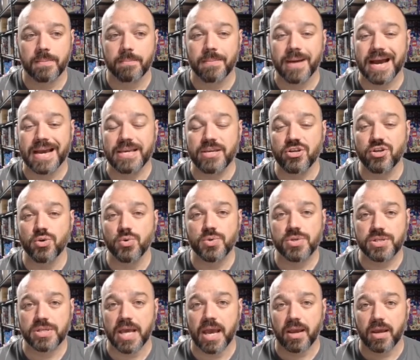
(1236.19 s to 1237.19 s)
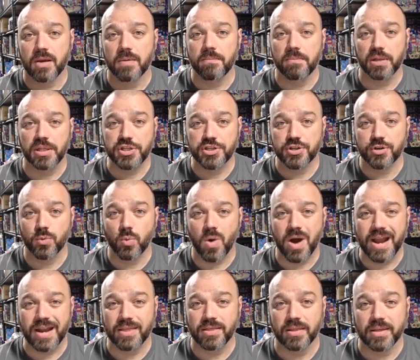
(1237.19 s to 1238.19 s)
my used set completion
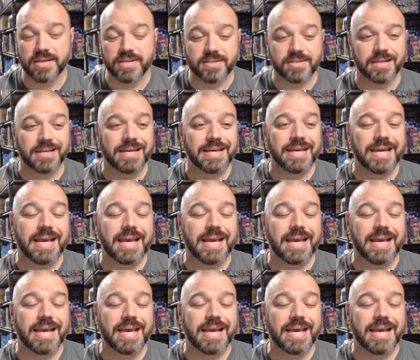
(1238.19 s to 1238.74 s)
wanted list